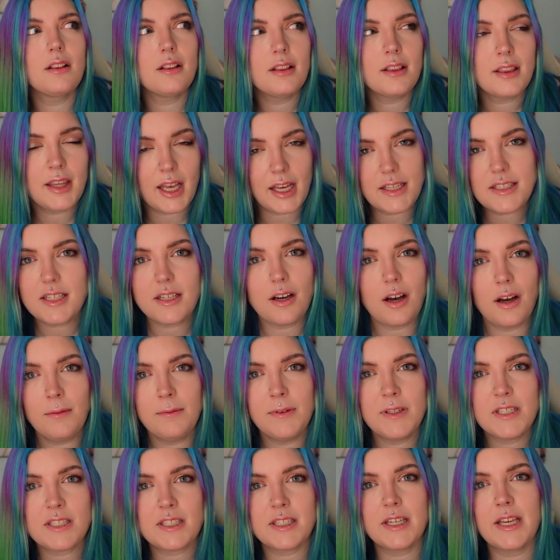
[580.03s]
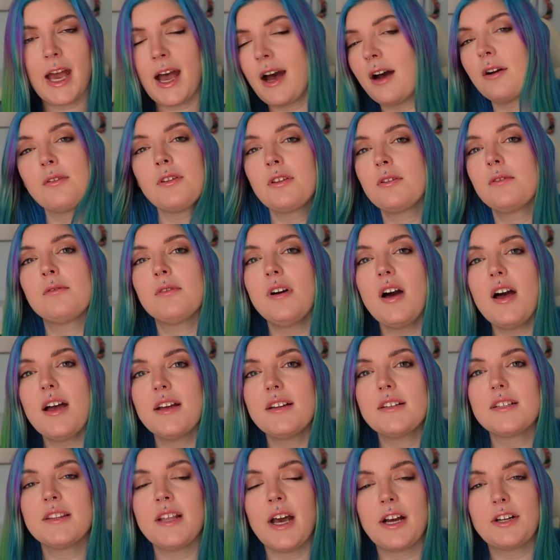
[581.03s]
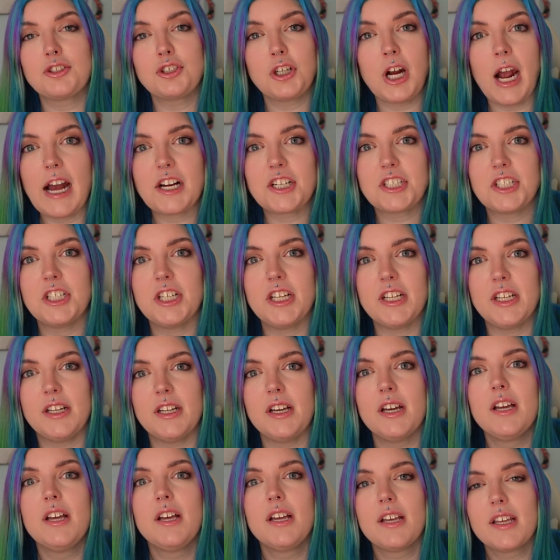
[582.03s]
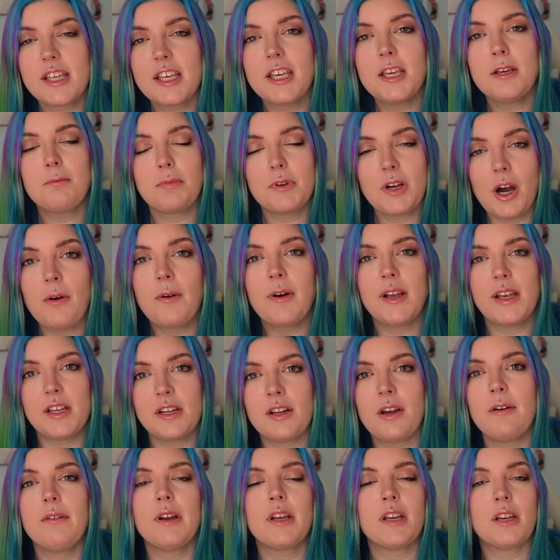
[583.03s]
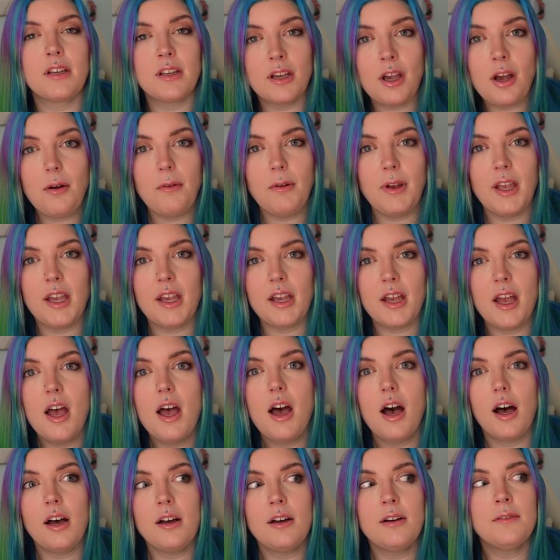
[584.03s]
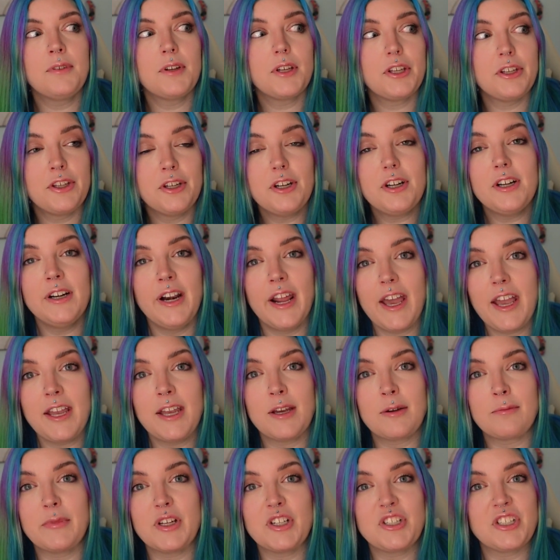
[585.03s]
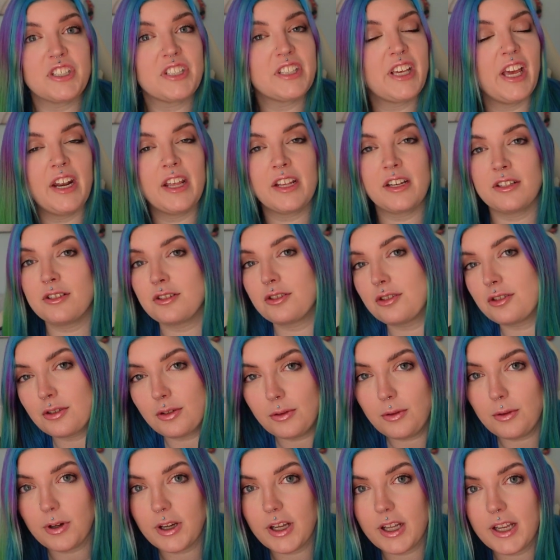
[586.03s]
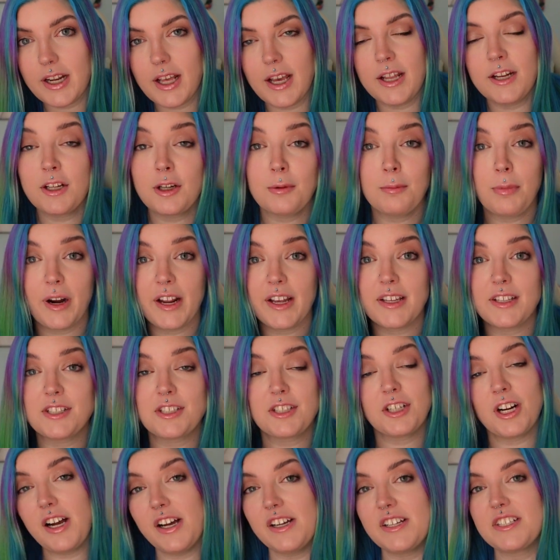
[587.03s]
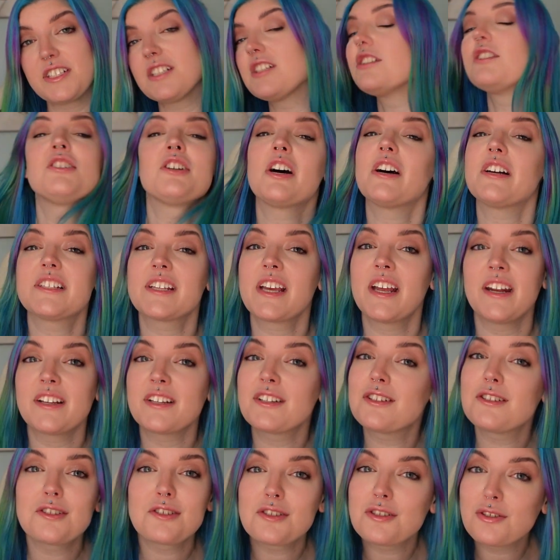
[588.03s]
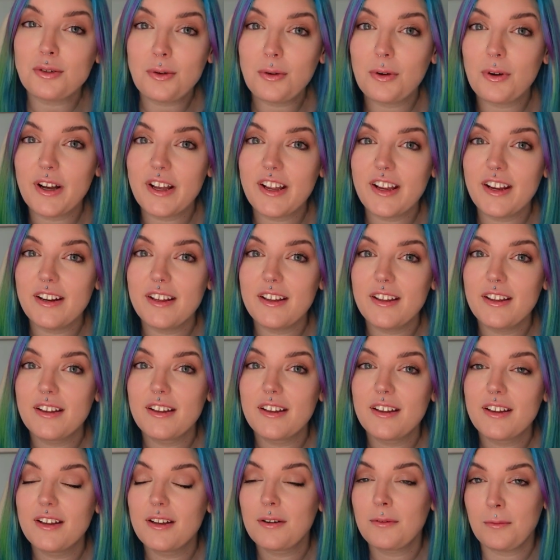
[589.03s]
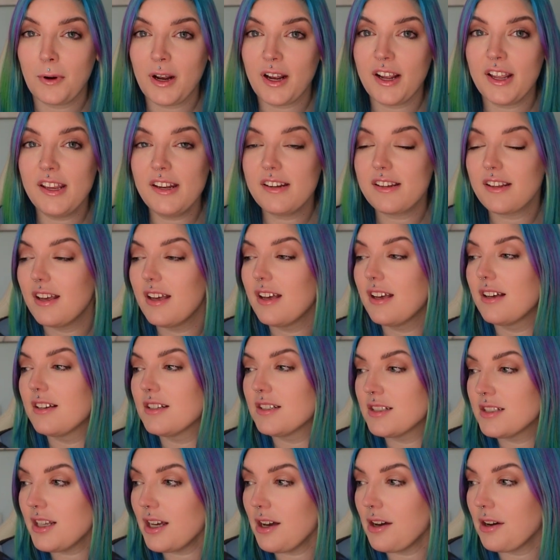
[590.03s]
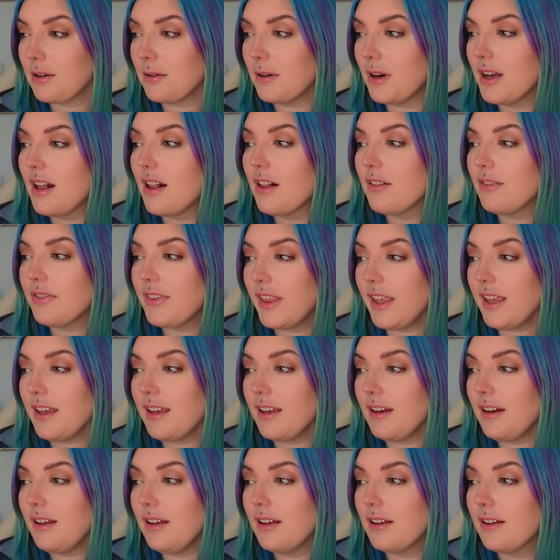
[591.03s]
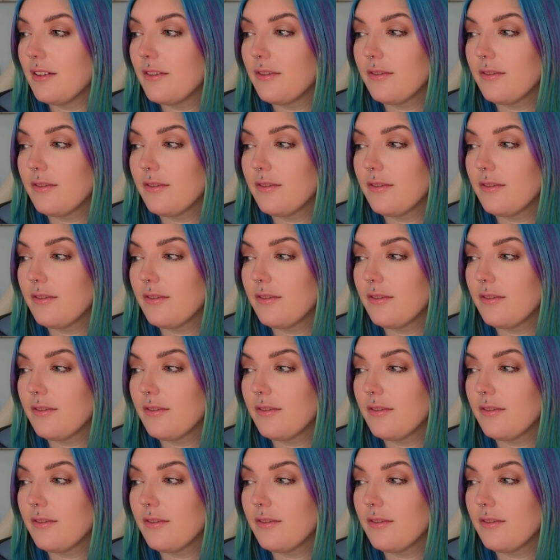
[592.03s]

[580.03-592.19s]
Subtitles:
That's obviously how you let that traction keep going and going and going of your name just getting destroyed and your brand's trust just getting destroyed, right? So then,